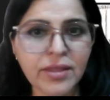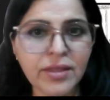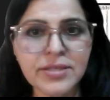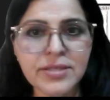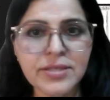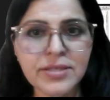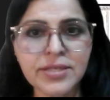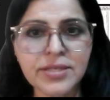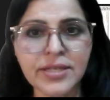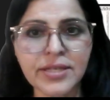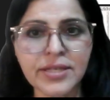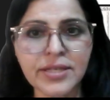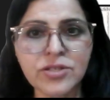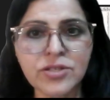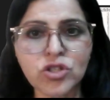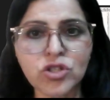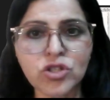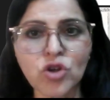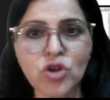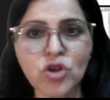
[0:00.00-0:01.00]
see,
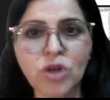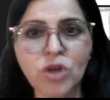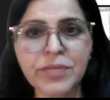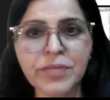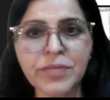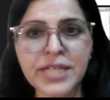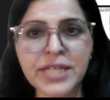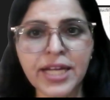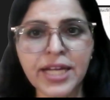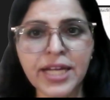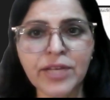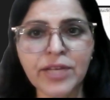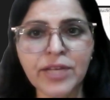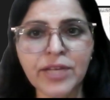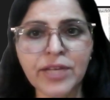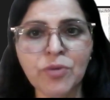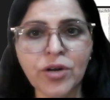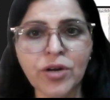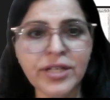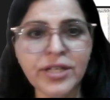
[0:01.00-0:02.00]
strong metallic
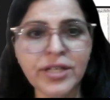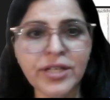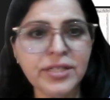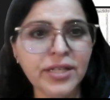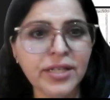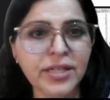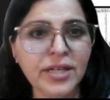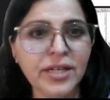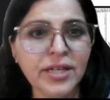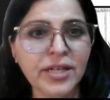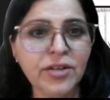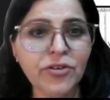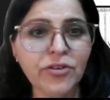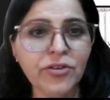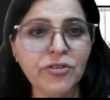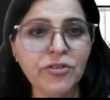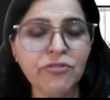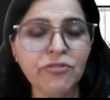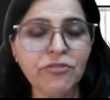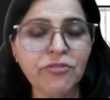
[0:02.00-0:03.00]
bond,
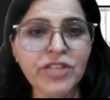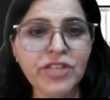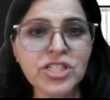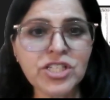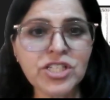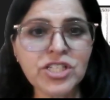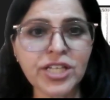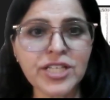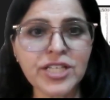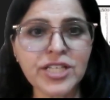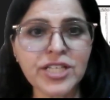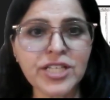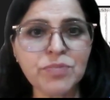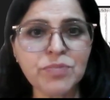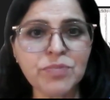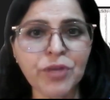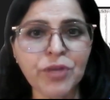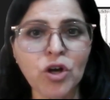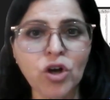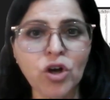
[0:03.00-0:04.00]
which is
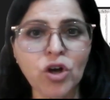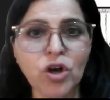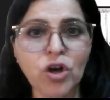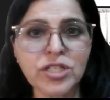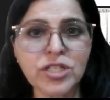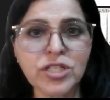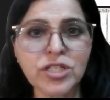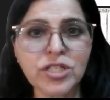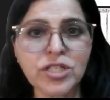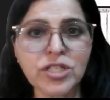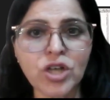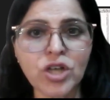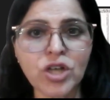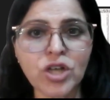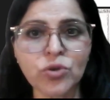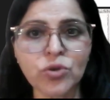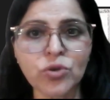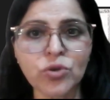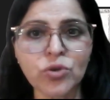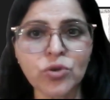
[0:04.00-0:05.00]
because not
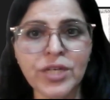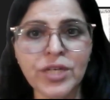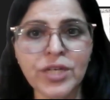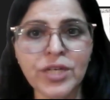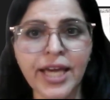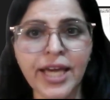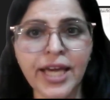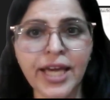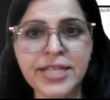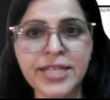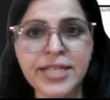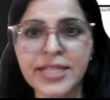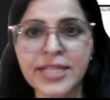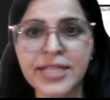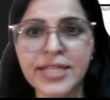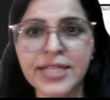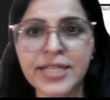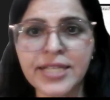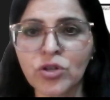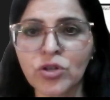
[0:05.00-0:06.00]
only ns
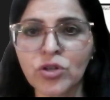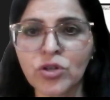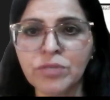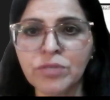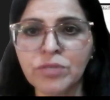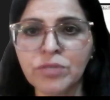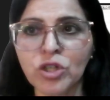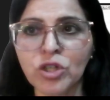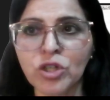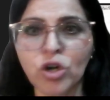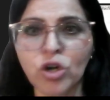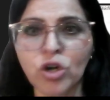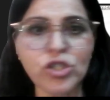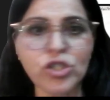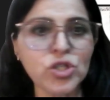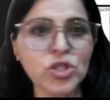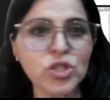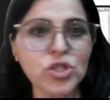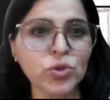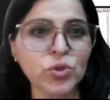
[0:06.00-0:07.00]
electron but
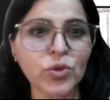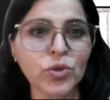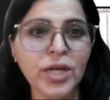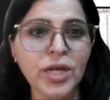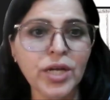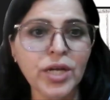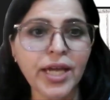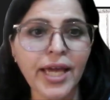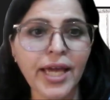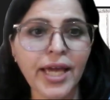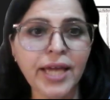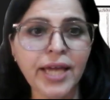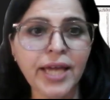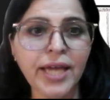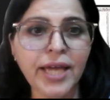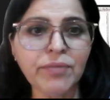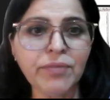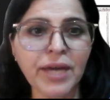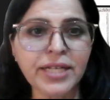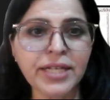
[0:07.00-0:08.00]
also n
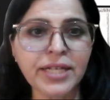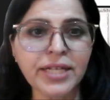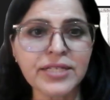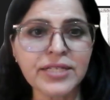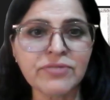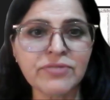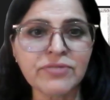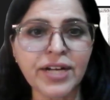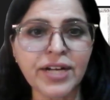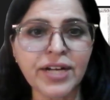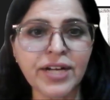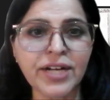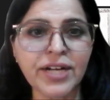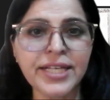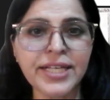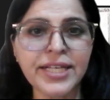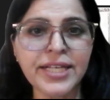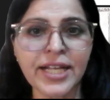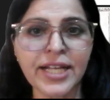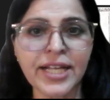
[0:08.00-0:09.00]
minus 1d
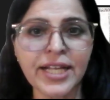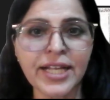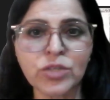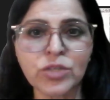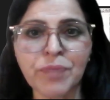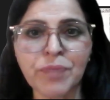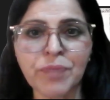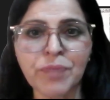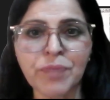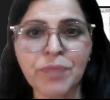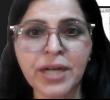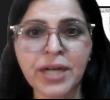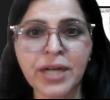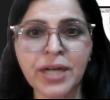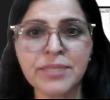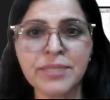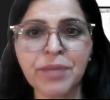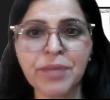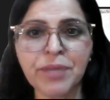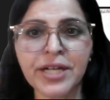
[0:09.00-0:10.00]
electron
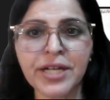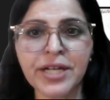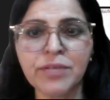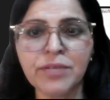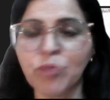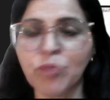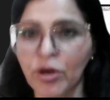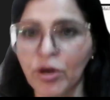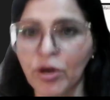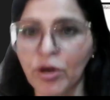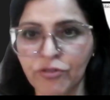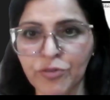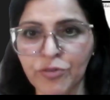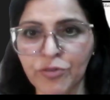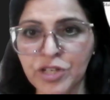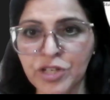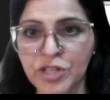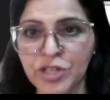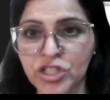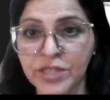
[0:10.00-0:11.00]
participate in bond
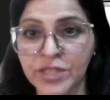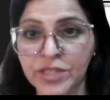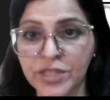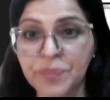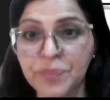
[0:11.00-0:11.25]
formation.